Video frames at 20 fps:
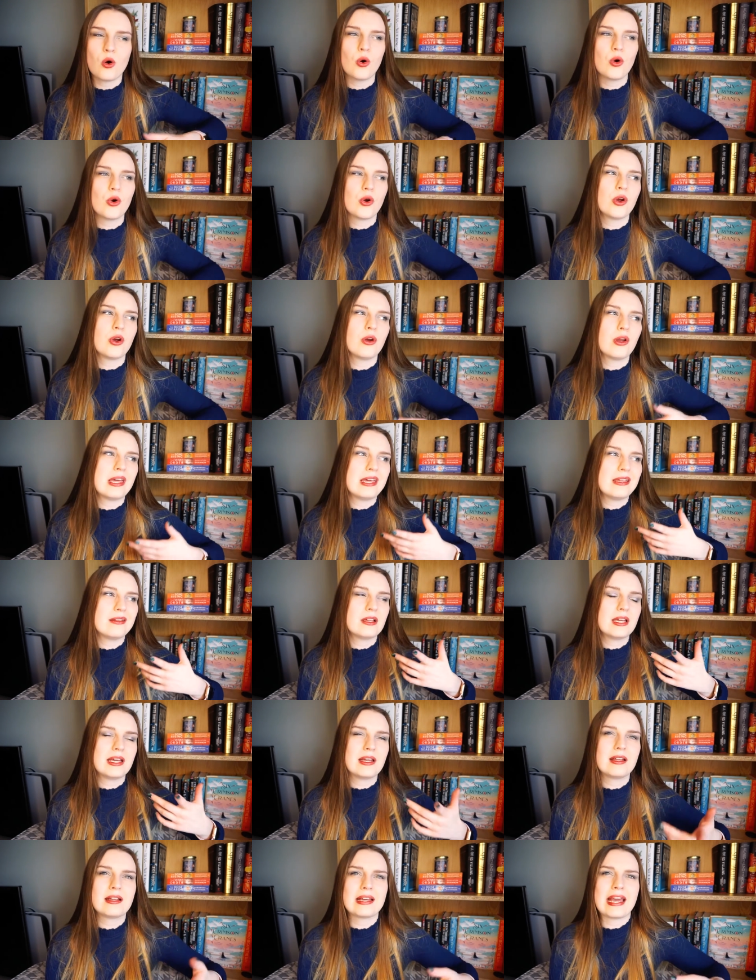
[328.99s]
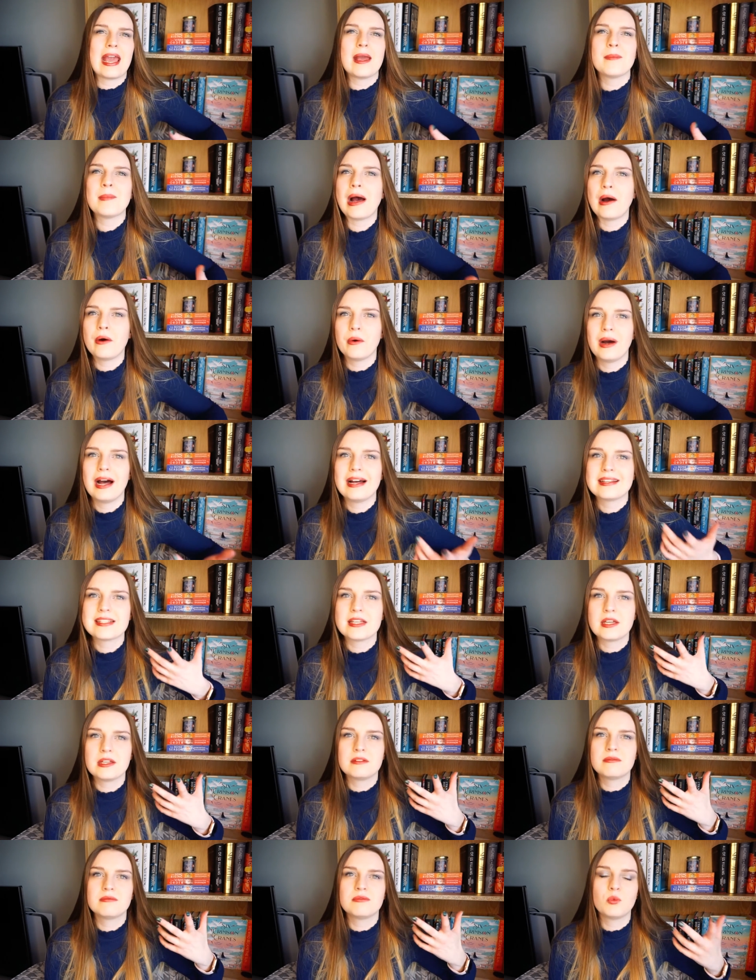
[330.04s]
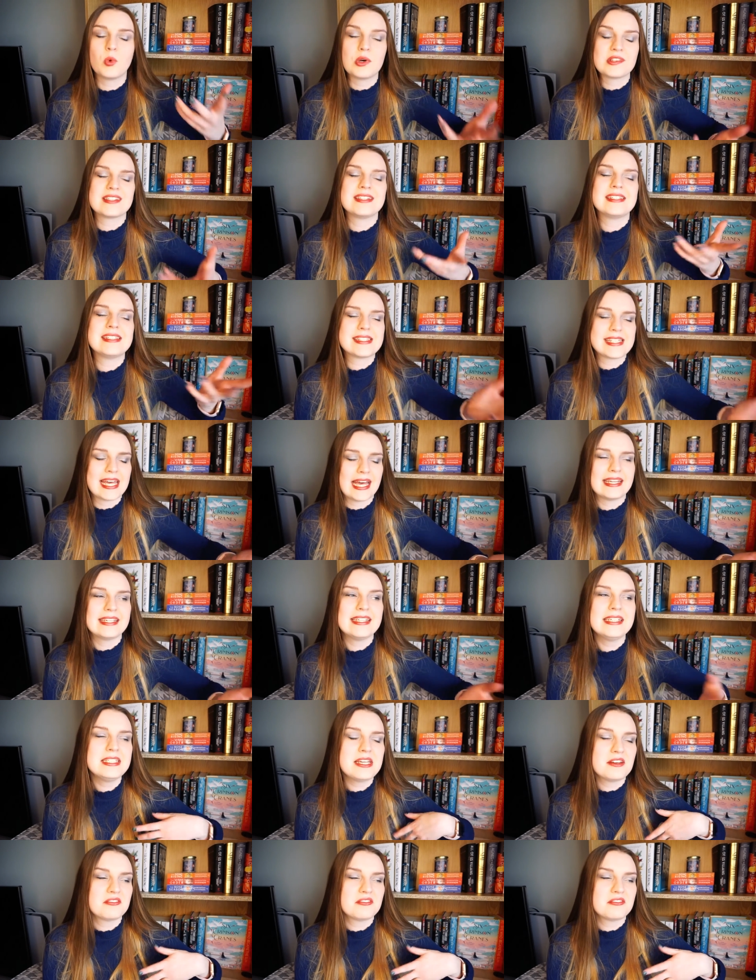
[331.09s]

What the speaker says: or it came out as it was intended.